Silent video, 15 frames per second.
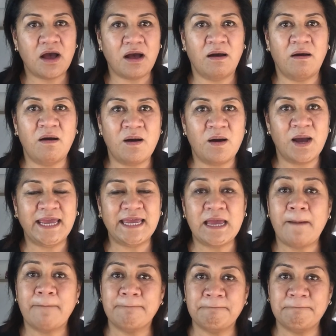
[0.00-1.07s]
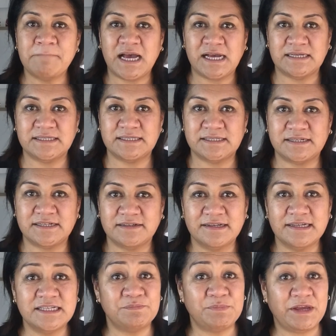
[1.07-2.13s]
I must
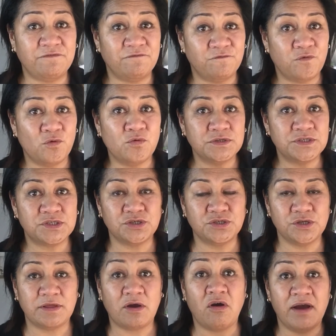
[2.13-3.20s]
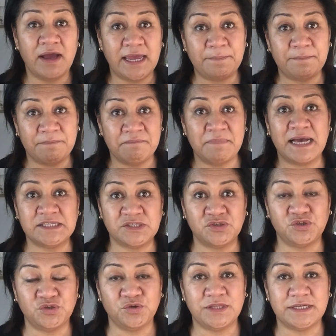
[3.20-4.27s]
is being forced to do that. I must
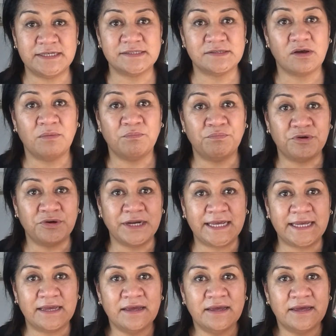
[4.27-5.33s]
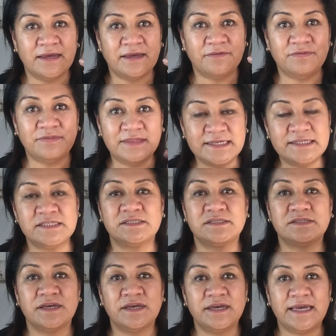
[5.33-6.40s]
do this. I'm putting
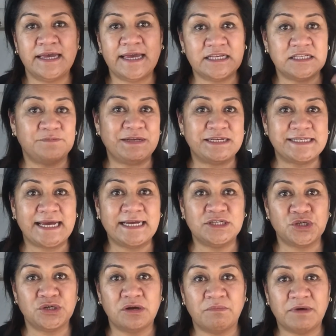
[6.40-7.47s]
this expectation on